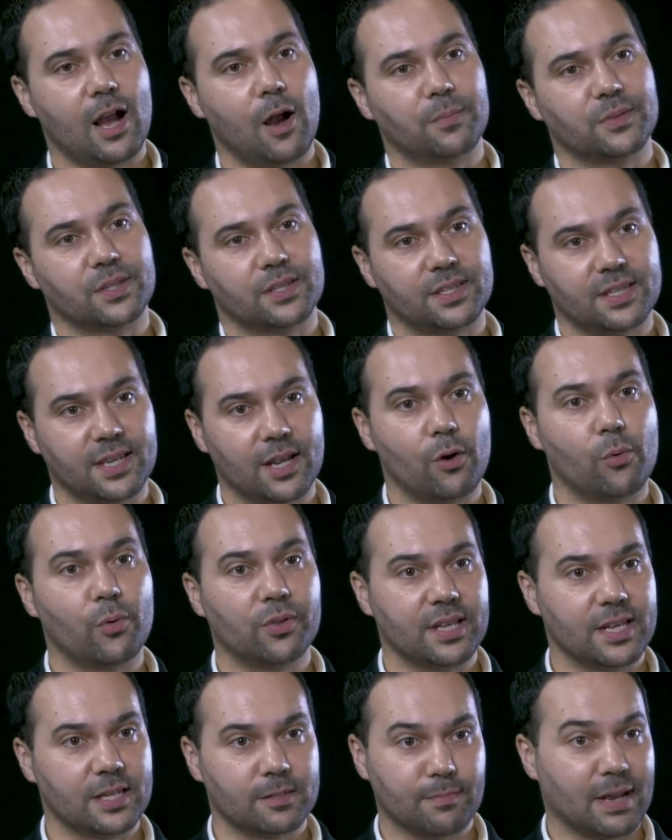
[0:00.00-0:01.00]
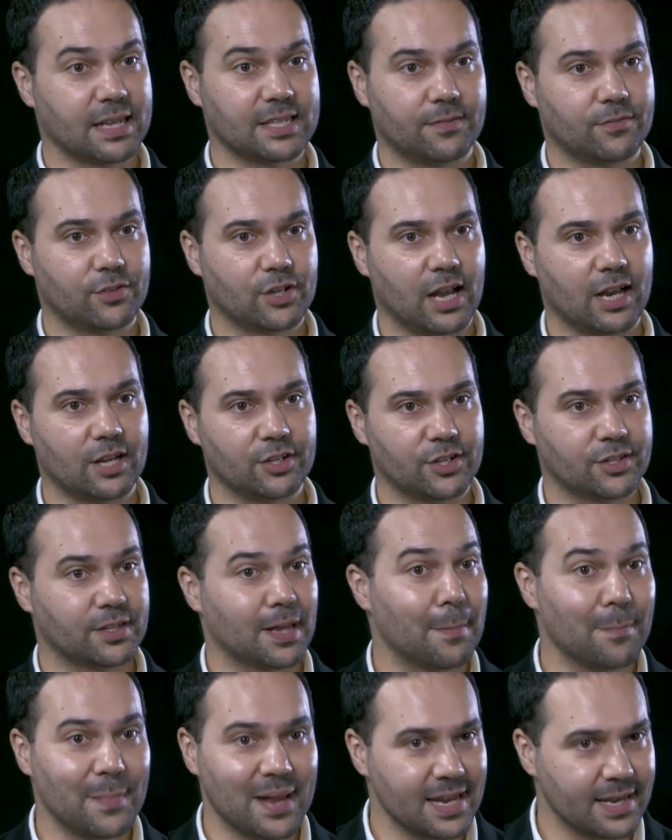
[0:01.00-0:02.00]
it helps us deal with these massive challenges
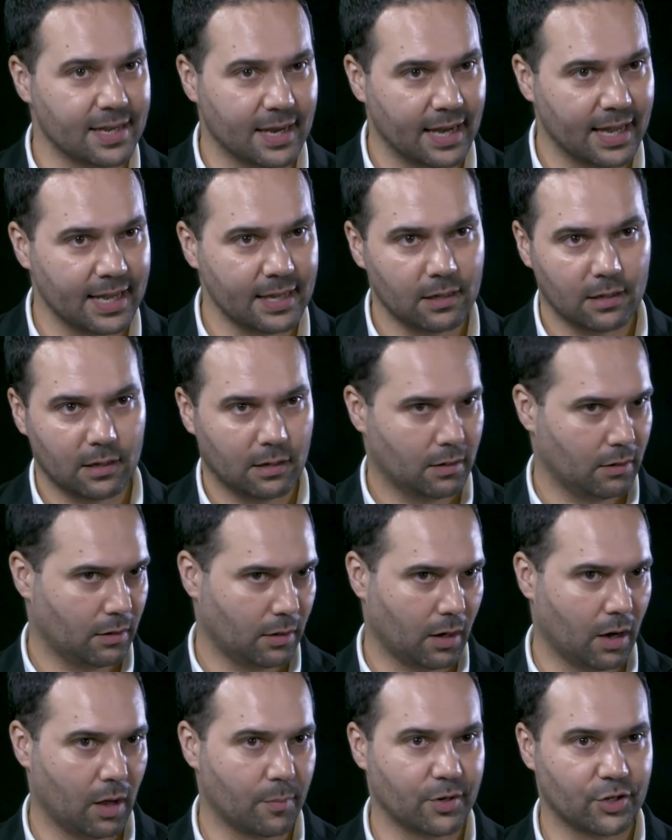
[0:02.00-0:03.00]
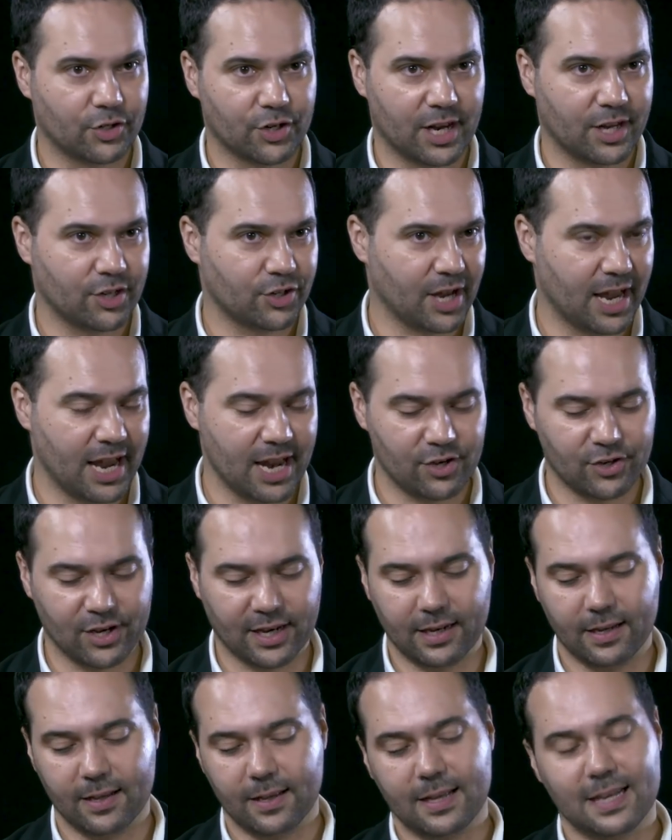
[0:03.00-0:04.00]
immediately, climate change,
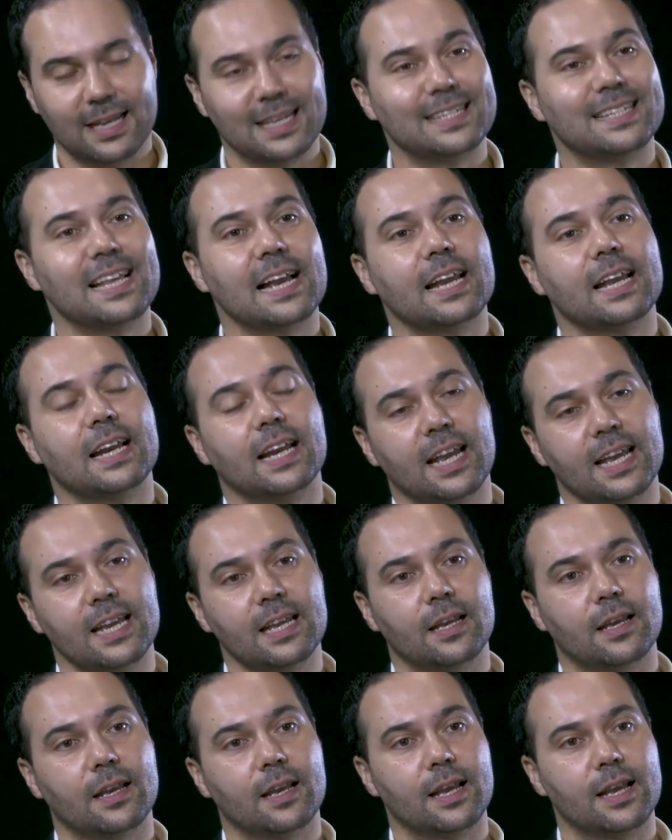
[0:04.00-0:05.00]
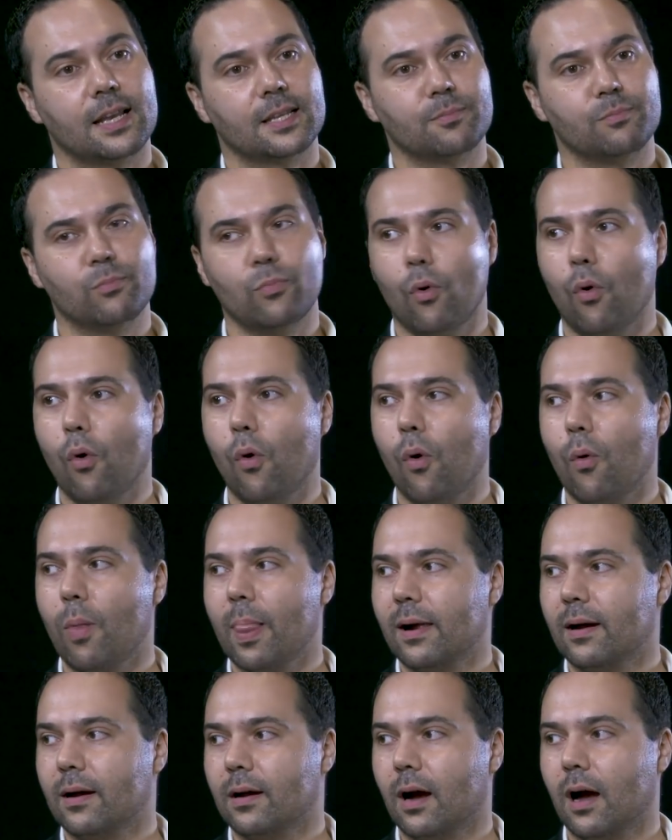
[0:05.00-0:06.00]
ageing. Secondly, it's more
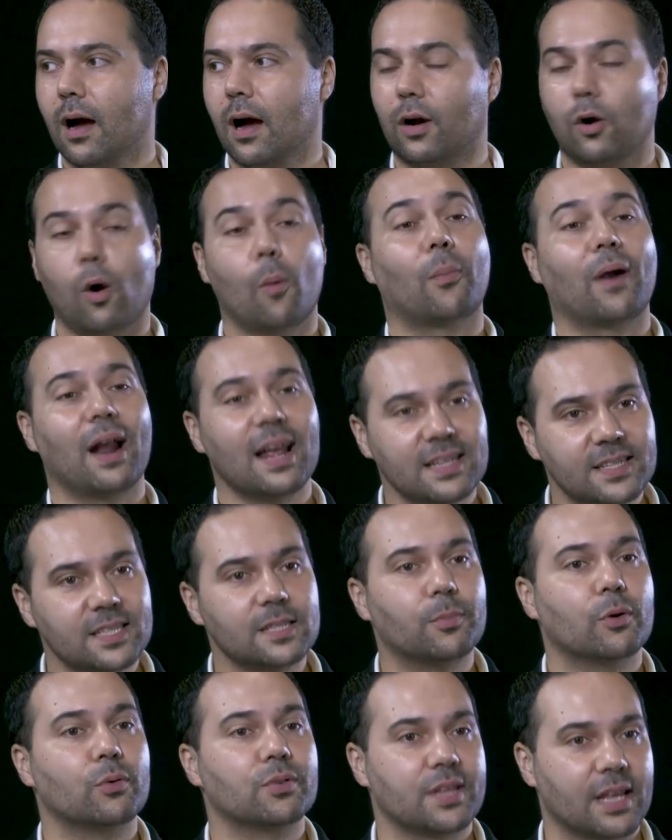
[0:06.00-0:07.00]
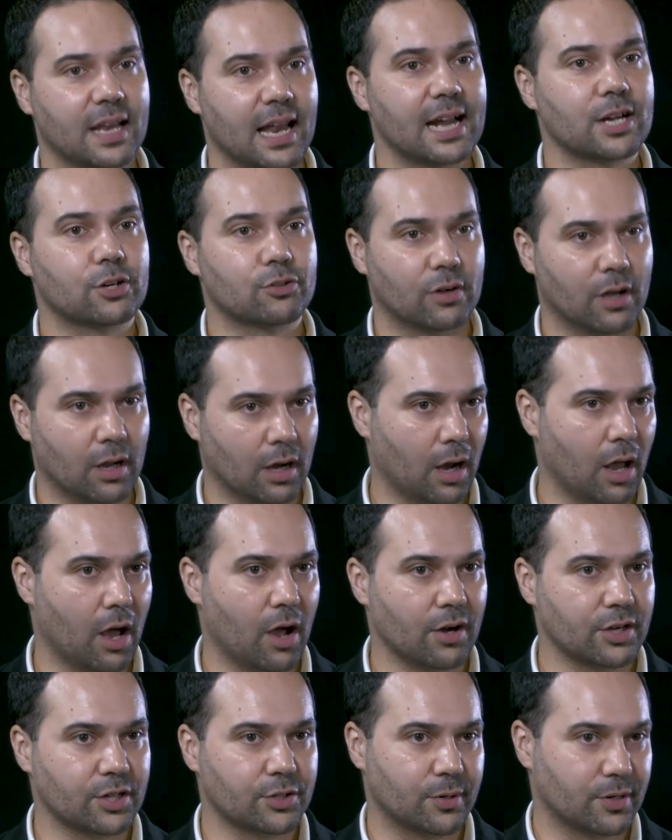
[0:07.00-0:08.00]
comprehensible to the electorate at
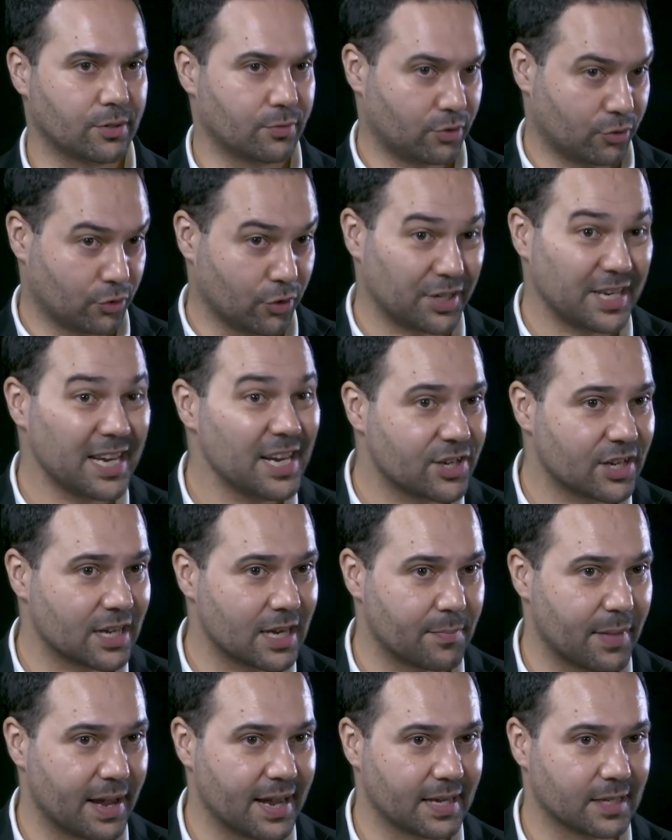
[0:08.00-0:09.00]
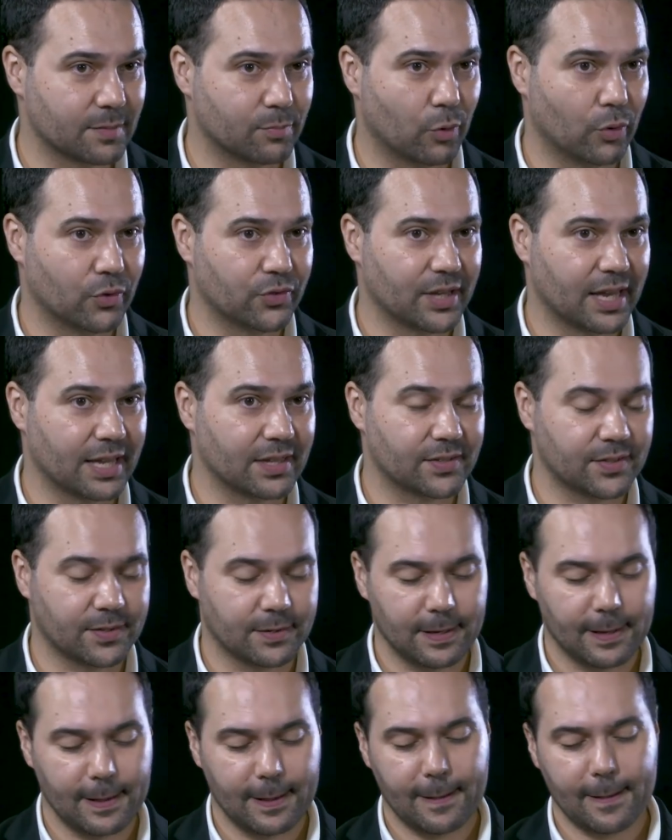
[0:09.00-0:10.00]
large, so it strategically makes more sense.
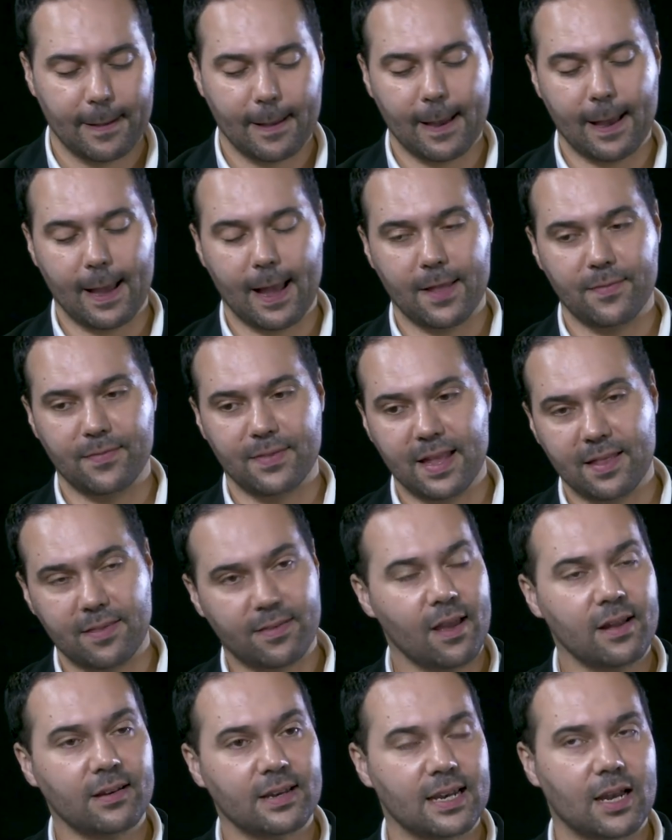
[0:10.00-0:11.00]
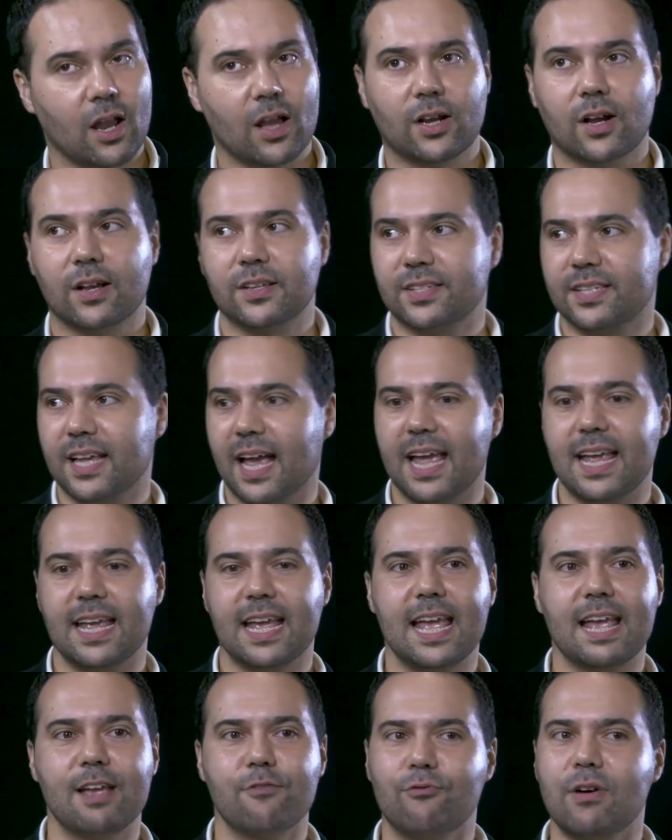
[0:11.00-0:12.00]
And then thirdly, like I say,
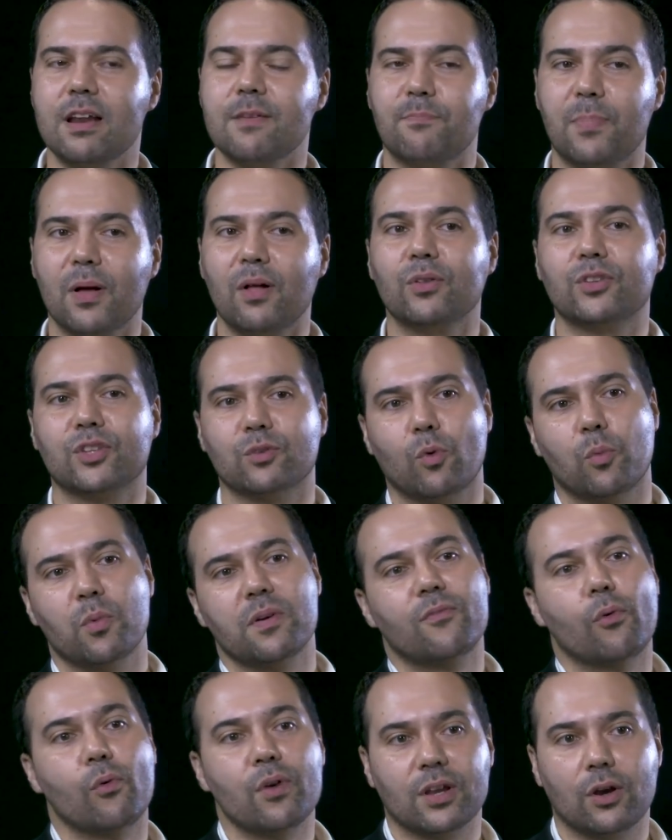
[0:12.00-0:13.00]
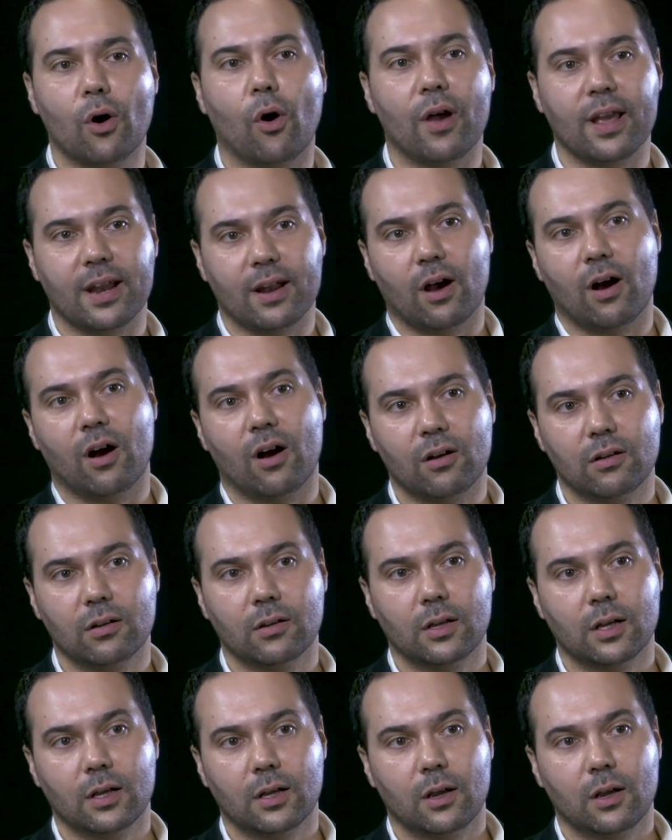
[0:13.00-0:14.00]
it really builds on what we've already got in our
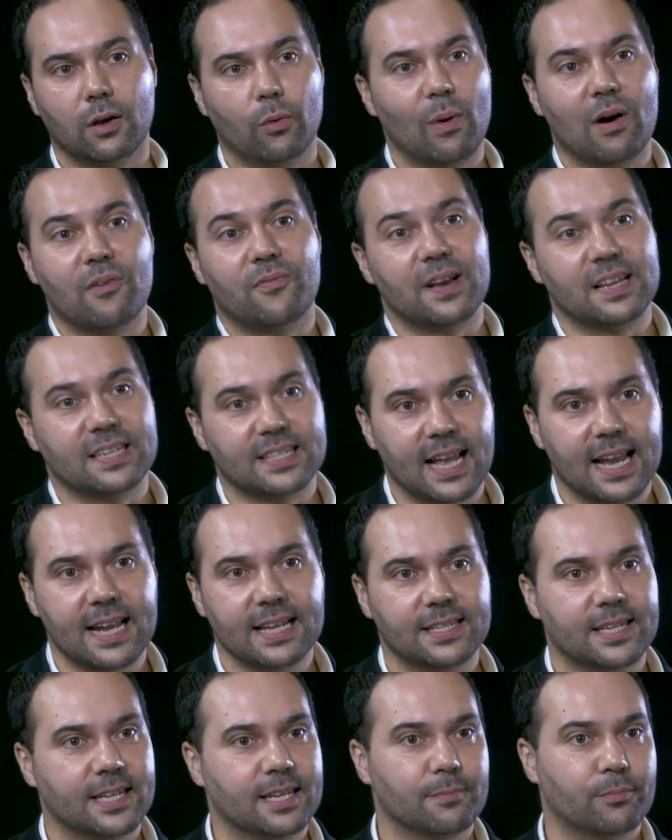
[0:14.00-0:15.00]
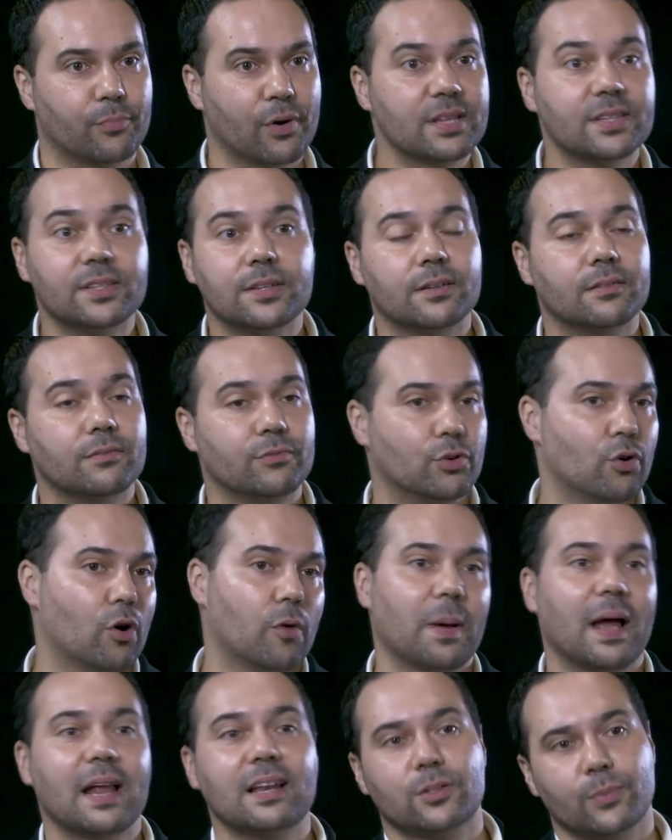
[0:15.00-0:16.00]
welfare states in Britain,
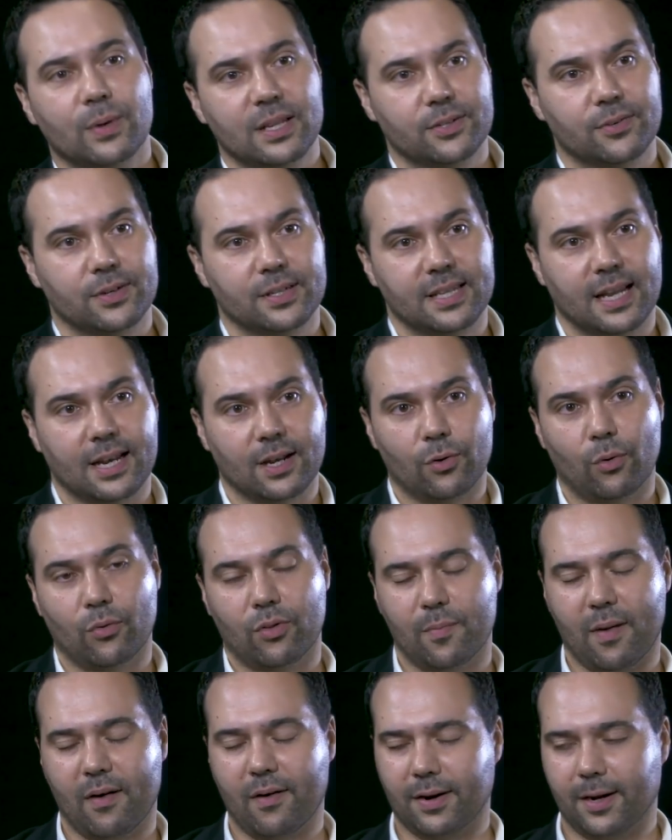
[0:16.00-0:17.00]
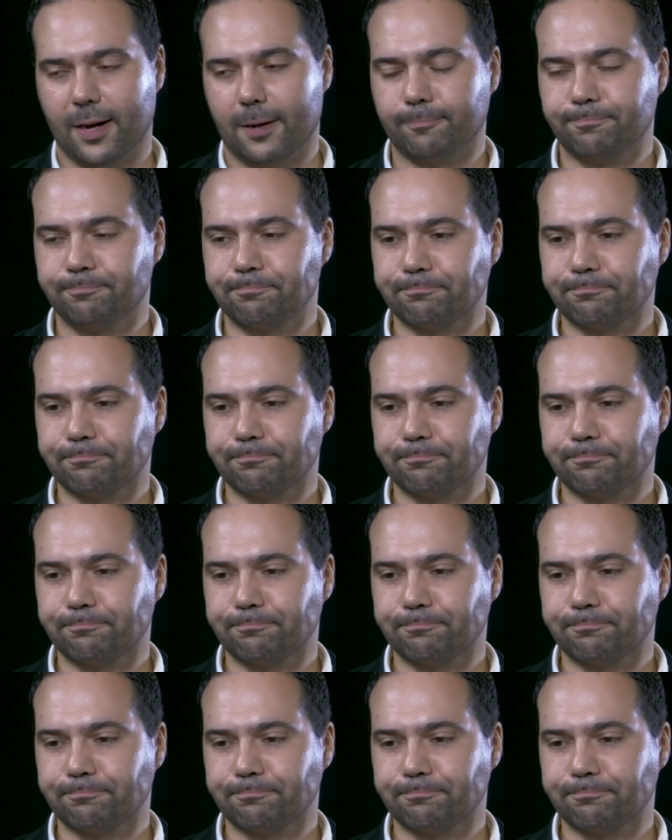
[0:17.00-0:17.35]
Europe, and to a lesser extent, North America.